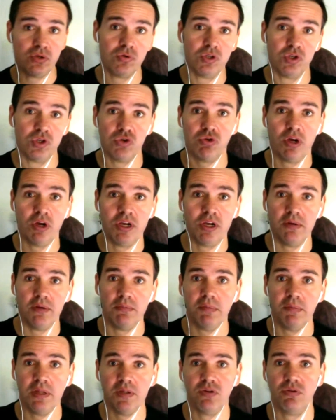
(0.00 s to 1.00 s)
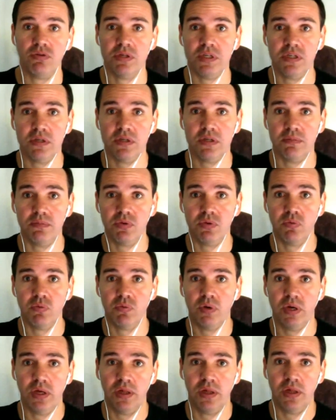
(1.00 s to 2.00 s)
or Australian military systems,
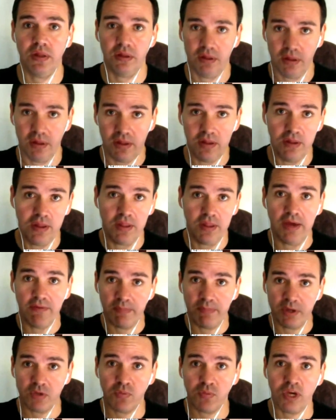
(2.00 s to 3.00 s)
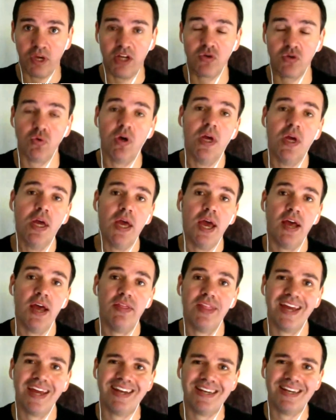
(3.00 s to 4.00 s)
where they have a much more casual,
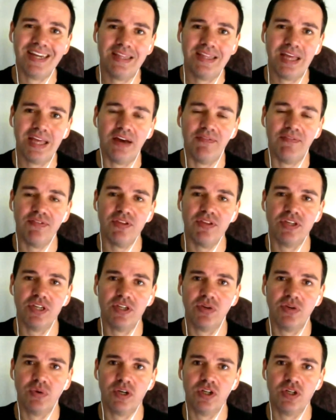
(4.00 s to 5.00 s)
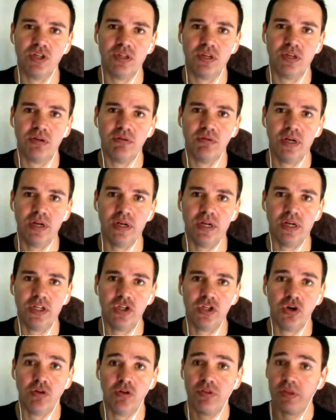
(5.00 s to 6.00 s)
and they need that for the situation they're in. It's
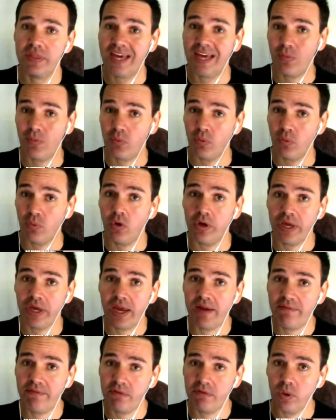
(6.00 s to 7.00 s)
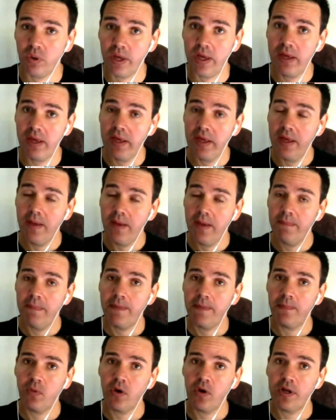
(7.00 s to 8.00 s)
not that that will work everywhere,
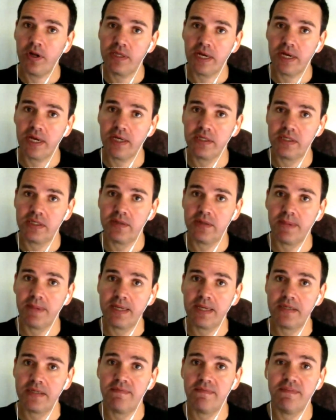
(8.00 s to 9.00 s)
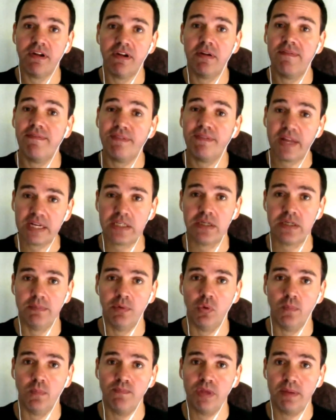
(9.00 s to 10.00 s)
but what it does is it makes them very
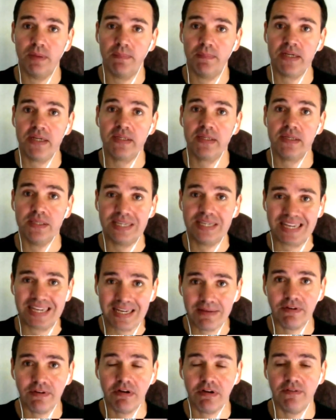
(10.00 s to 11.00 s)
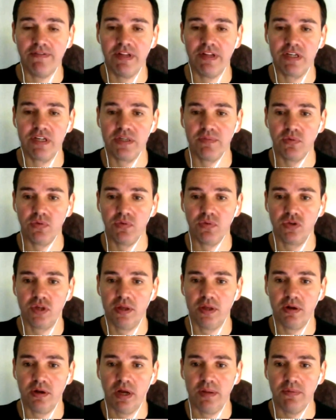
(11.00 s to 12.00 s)
flexible. It makes the team very flexible, so
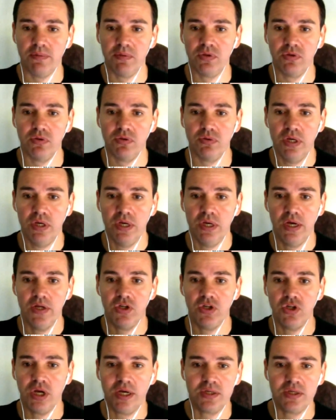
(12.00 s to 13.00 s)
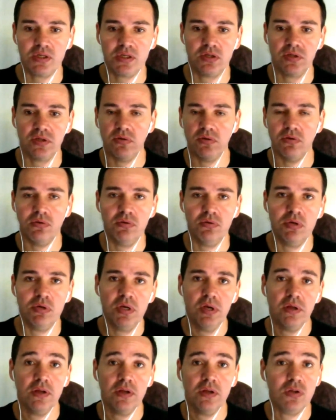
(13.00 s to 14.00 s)
they're able to adjust to
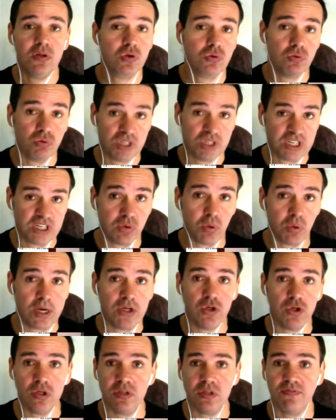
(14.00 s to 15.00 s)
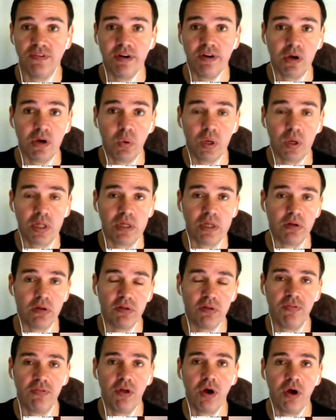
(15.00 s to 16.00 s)
situations very quickly on
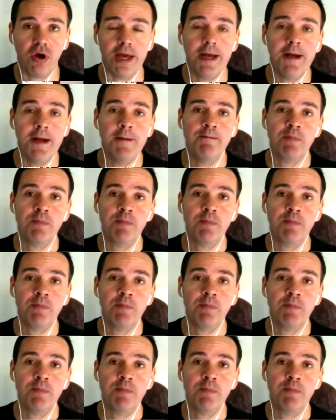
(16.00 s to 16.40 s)
the fly.